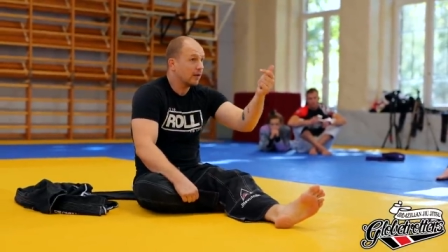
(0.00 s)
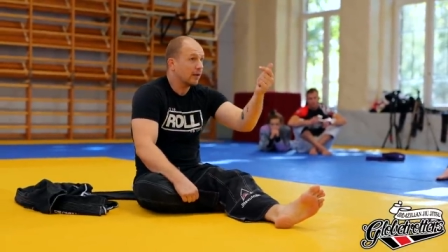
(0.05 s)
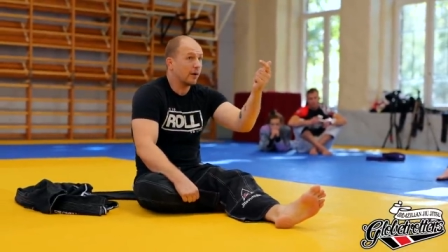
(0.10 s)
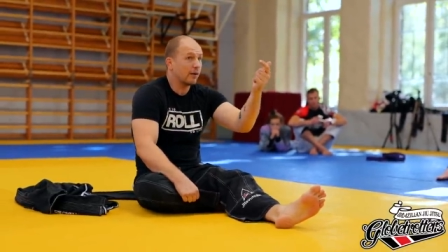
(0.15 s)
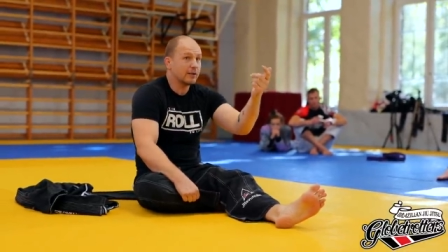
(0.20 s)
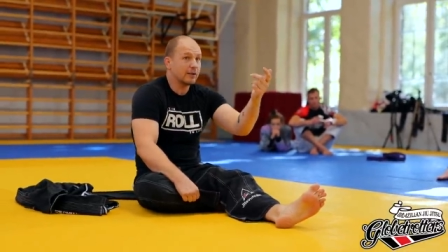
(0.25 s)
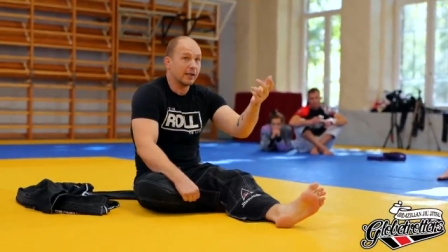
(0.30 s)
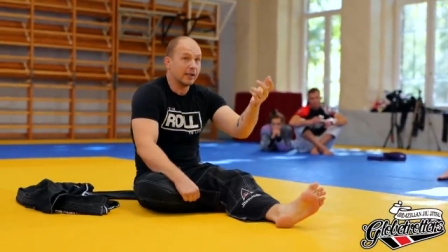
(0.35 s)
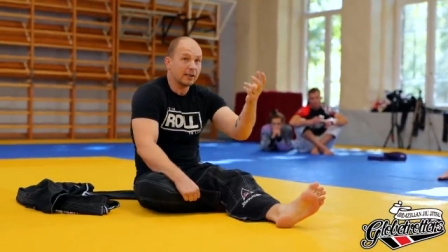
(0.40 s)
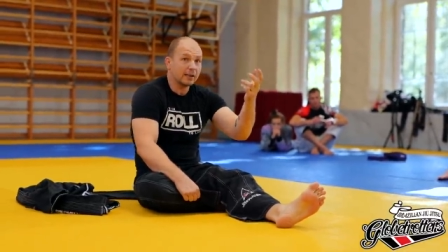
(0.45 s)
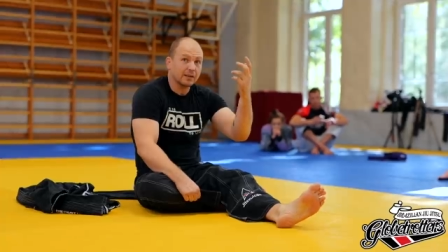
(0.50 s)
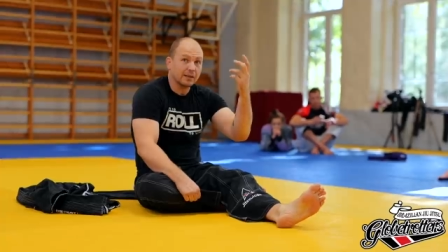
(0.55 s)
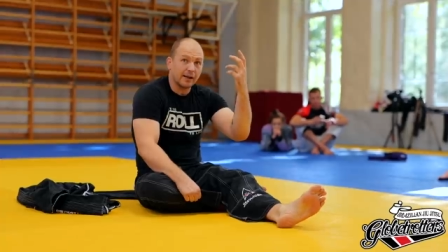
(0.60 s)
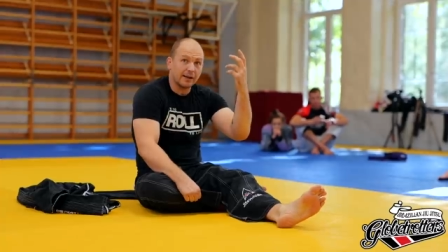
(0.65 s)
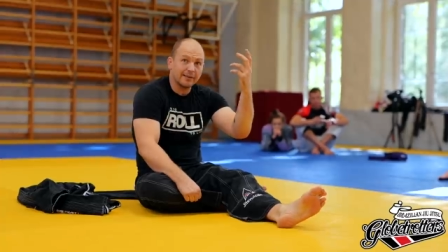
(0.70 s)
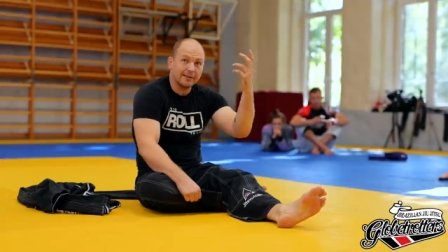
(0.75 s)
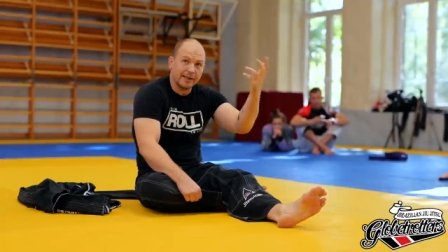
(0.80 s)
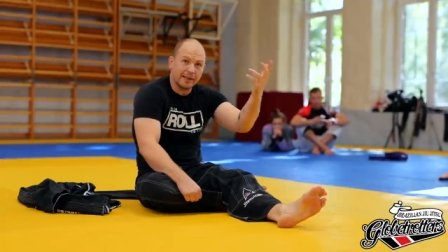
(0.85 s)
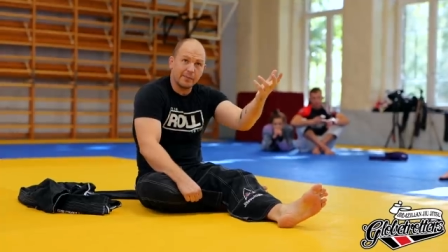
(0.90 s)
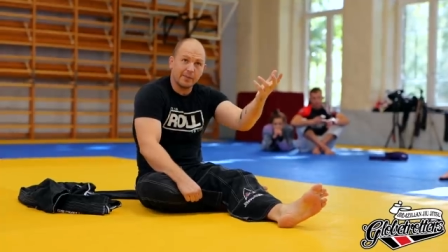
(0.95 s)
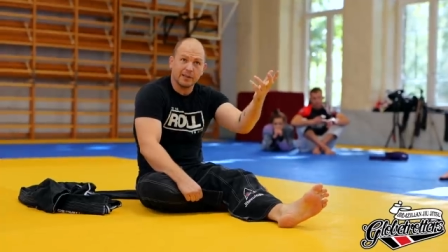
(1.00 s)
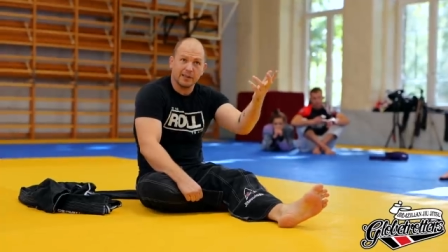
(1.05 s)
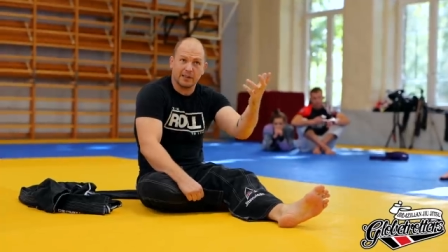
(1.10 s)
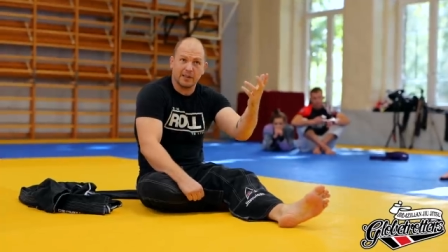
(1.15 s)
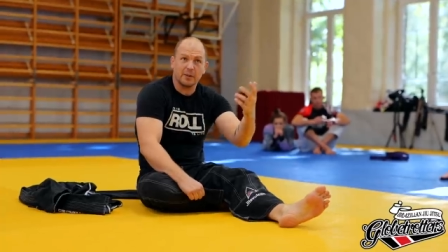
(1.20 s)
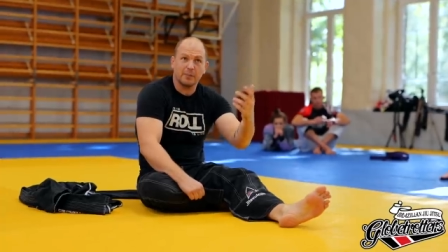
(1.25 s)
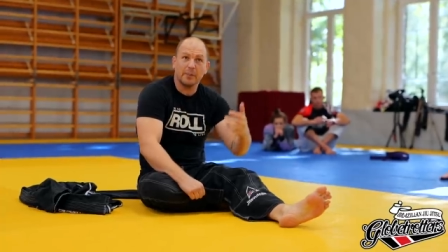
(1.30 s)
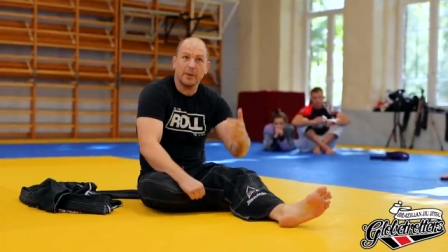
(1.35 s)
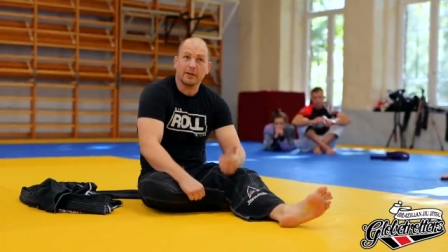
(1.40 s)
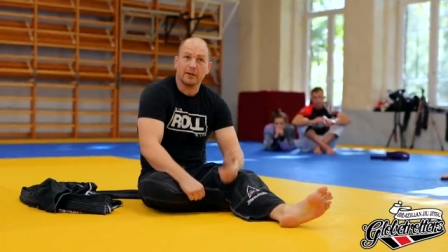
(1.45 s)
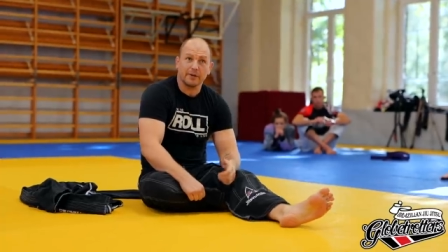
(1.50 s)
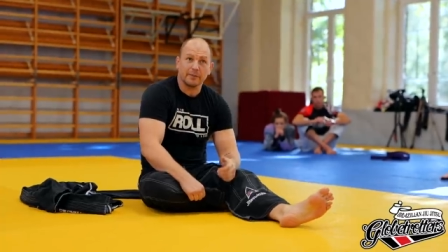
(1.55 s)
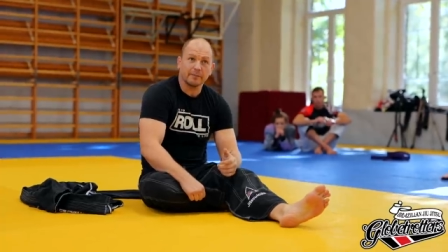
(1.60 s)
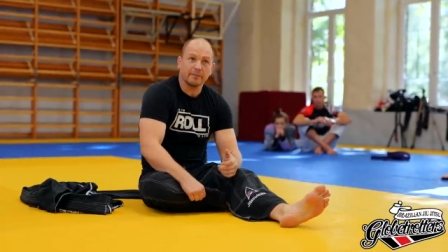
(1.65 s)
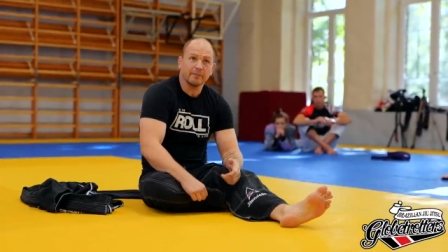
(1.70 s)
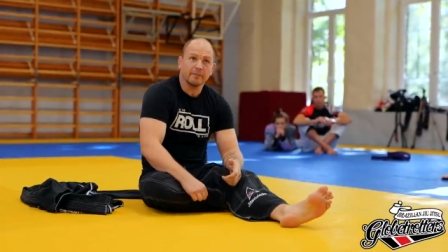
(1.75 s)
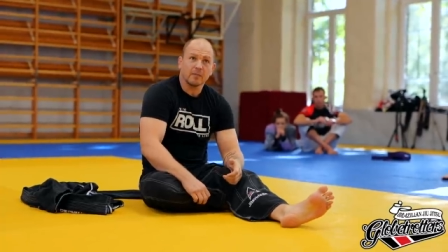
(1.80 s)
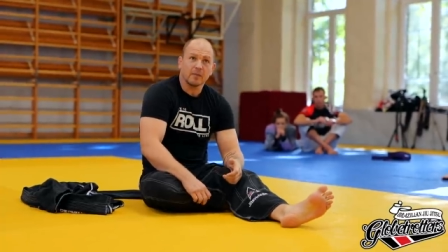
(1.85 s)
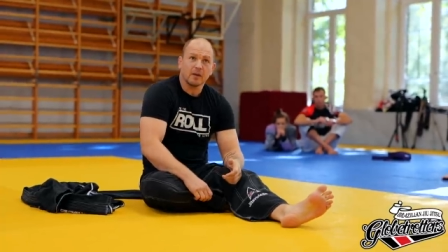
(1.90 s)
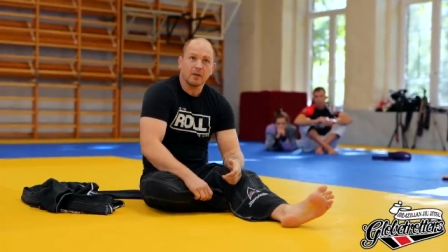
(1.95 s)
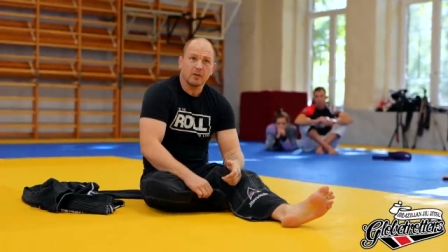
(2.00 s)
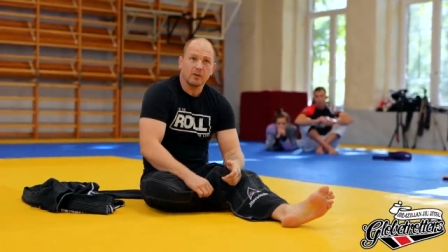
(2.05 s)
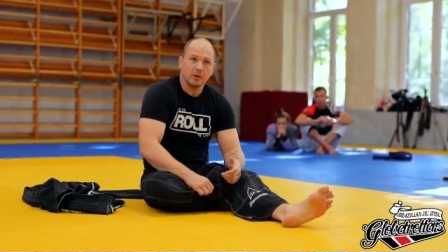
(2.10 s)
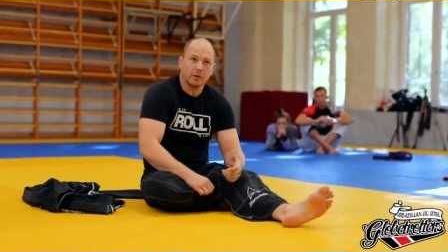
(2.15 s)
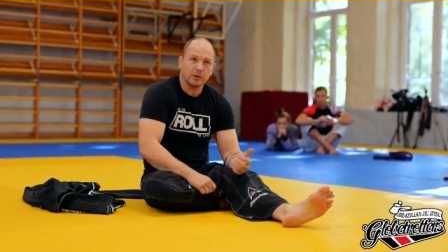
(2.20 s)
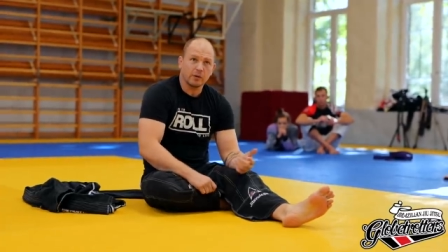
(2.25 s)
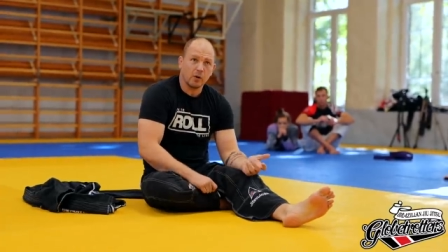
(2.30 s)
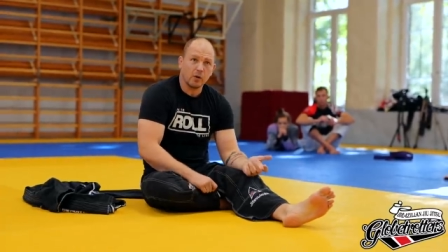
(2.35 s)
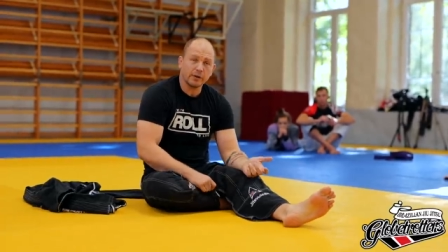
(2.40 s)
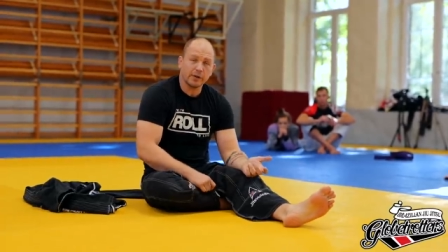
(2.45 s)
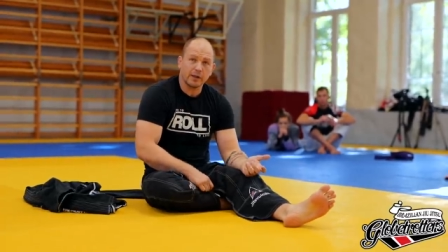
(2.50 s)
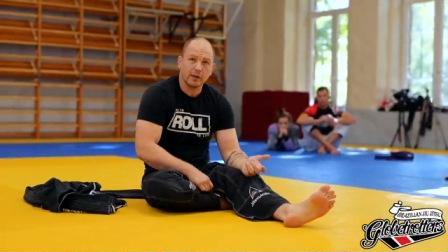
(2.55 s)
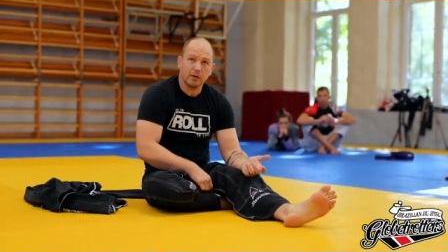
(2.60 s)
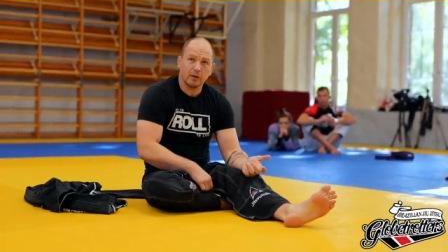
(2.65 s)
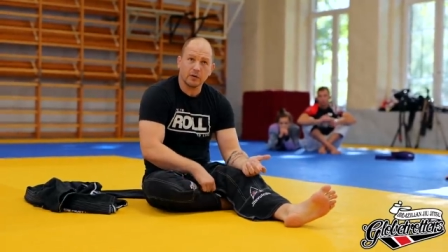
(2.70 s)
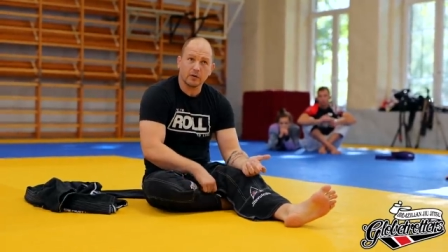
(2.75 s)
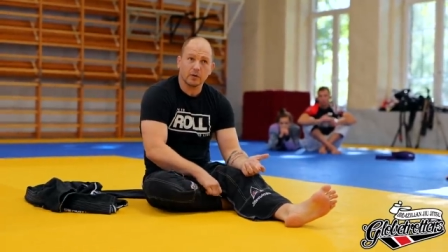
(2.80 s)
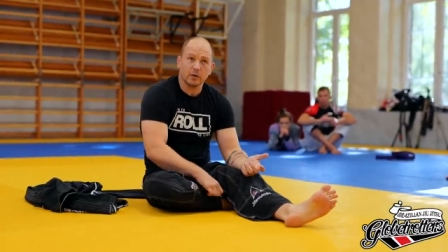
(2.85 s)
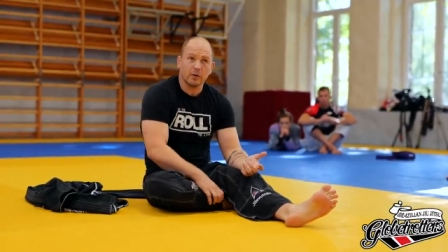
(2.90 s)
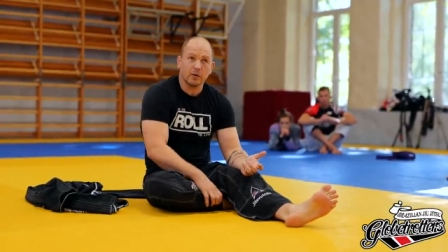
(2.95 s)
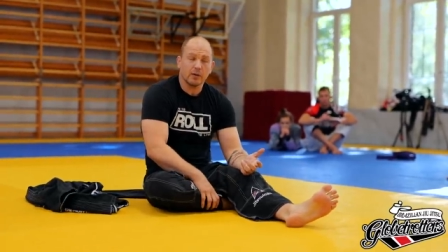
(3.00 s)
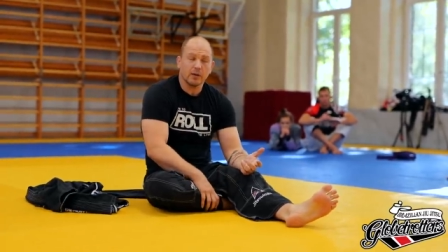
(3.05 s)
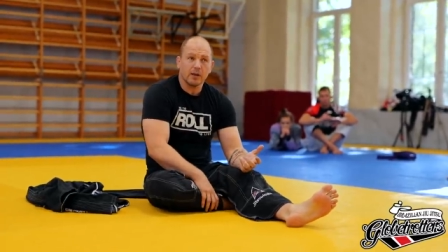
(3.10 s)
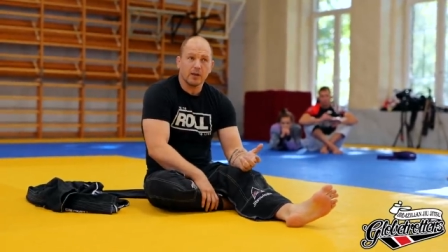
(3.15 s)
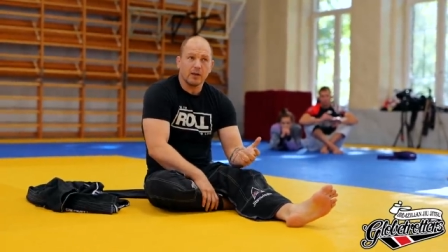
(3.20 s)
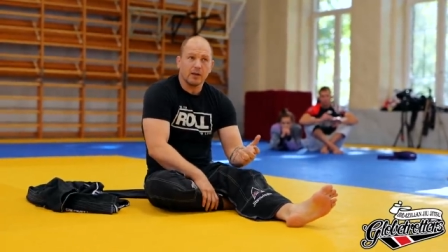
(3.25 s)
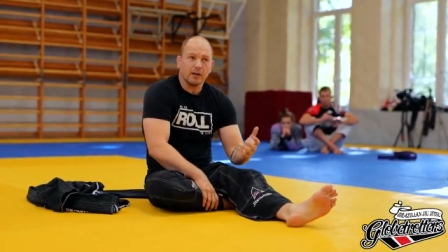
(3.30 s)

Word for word: I was like, God damn it, he said it better. So with Hawking also,